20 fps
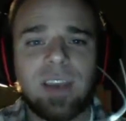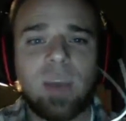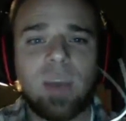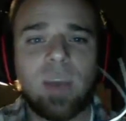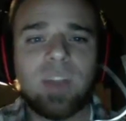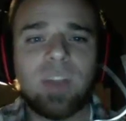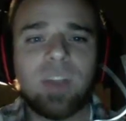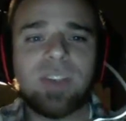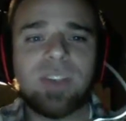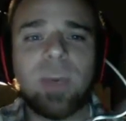
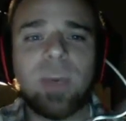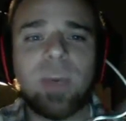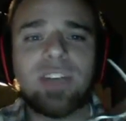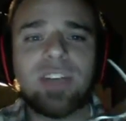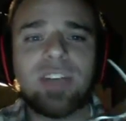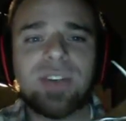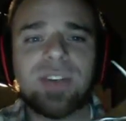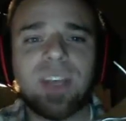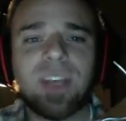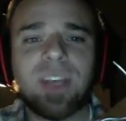Now what's so
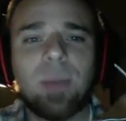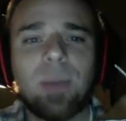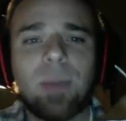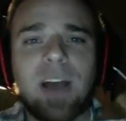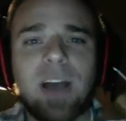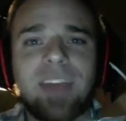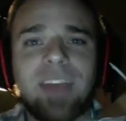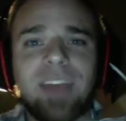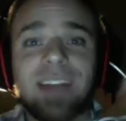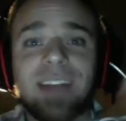interesting
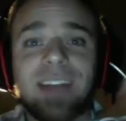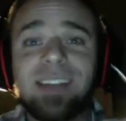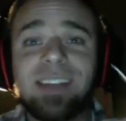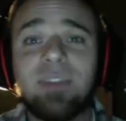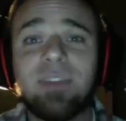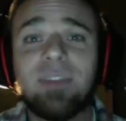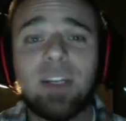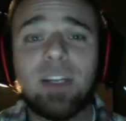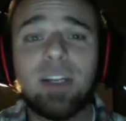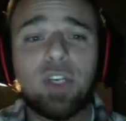about that is
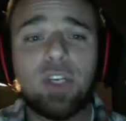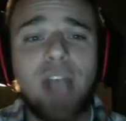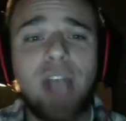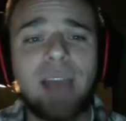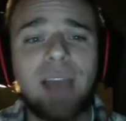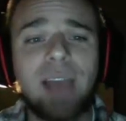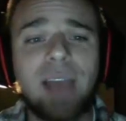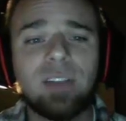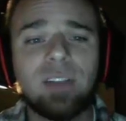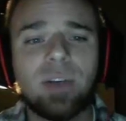even a
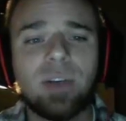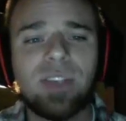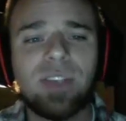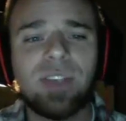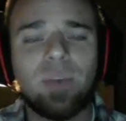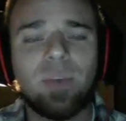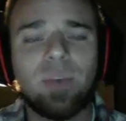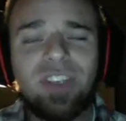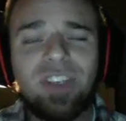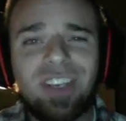child
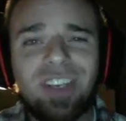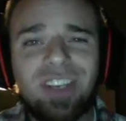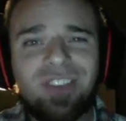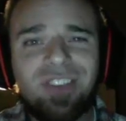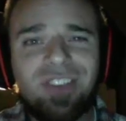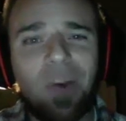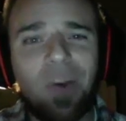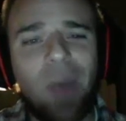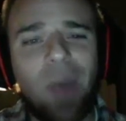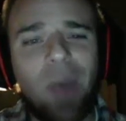knows that we
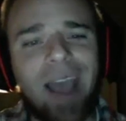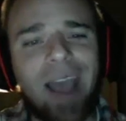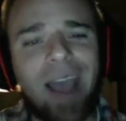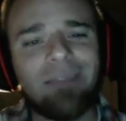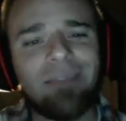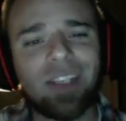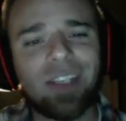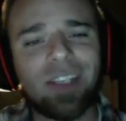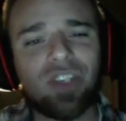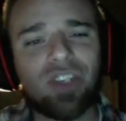just don't
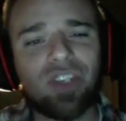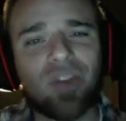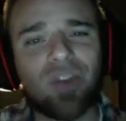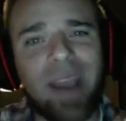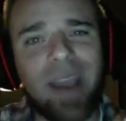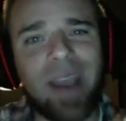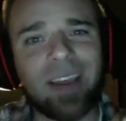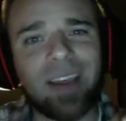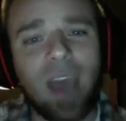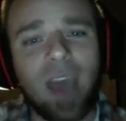have the
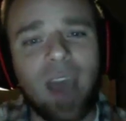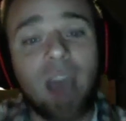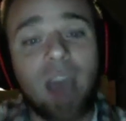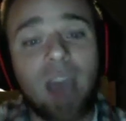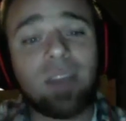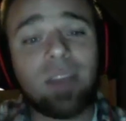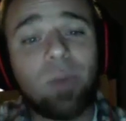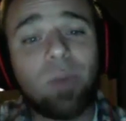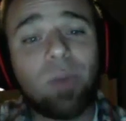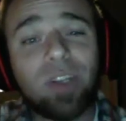strength
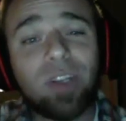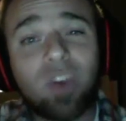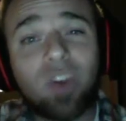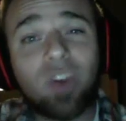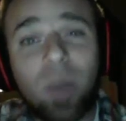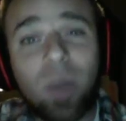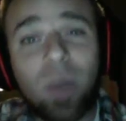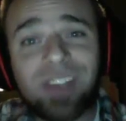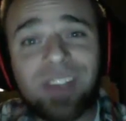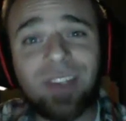to put a
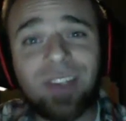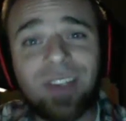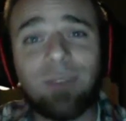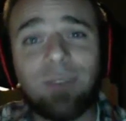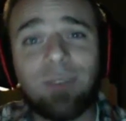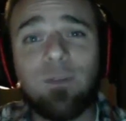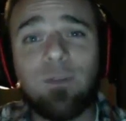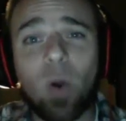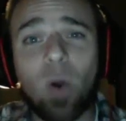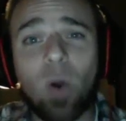twist in
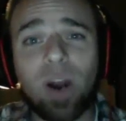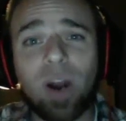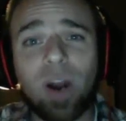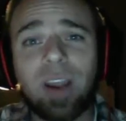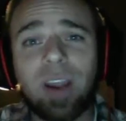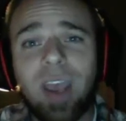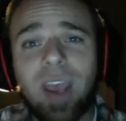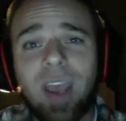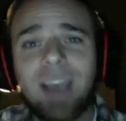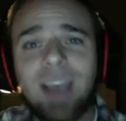a
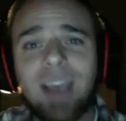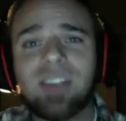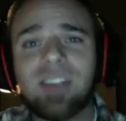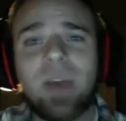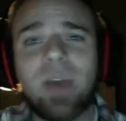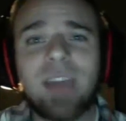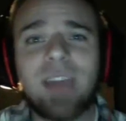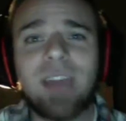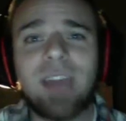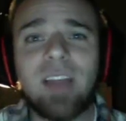fork. And
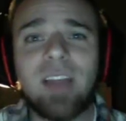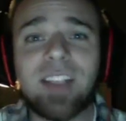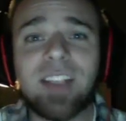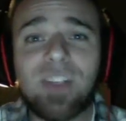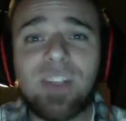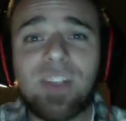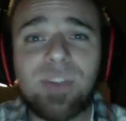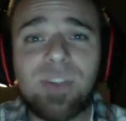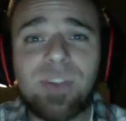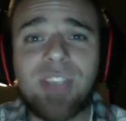so I thought,
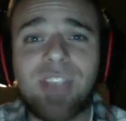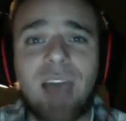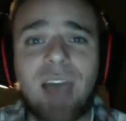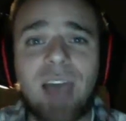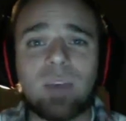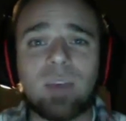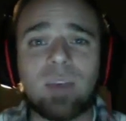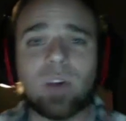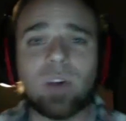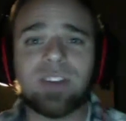let's use
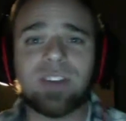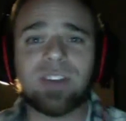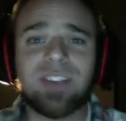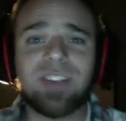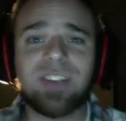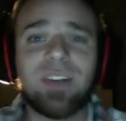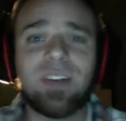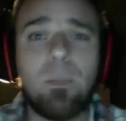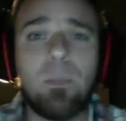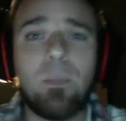SOLIDWORKS
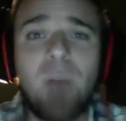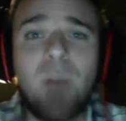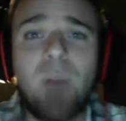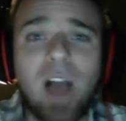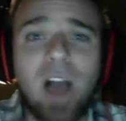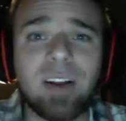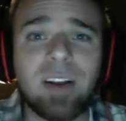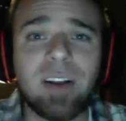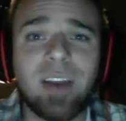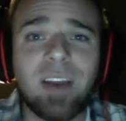to
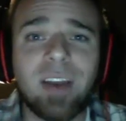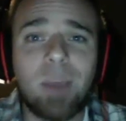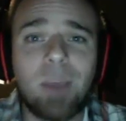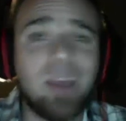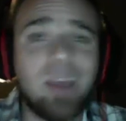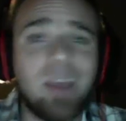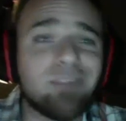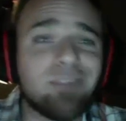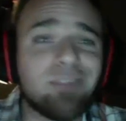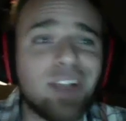
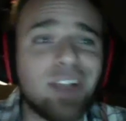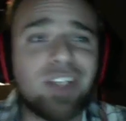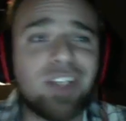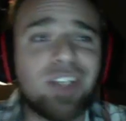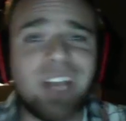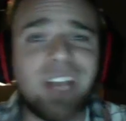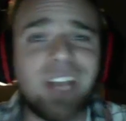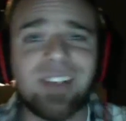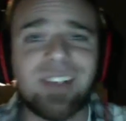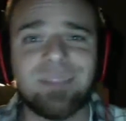debunk my friend
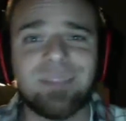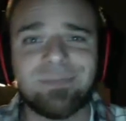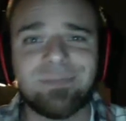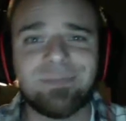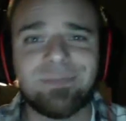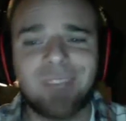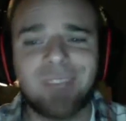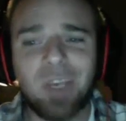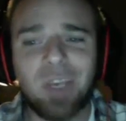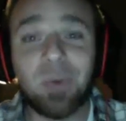Justin.
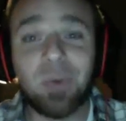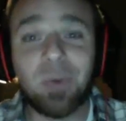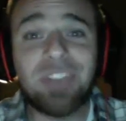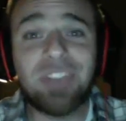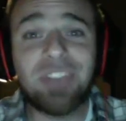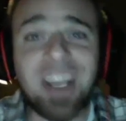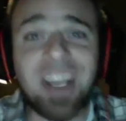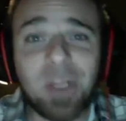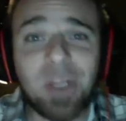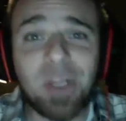Will
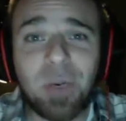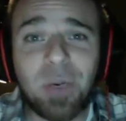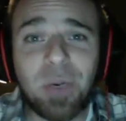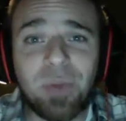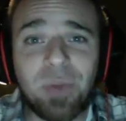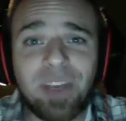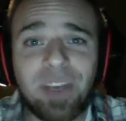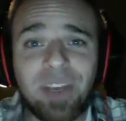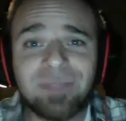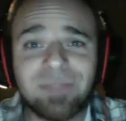you take a look with me?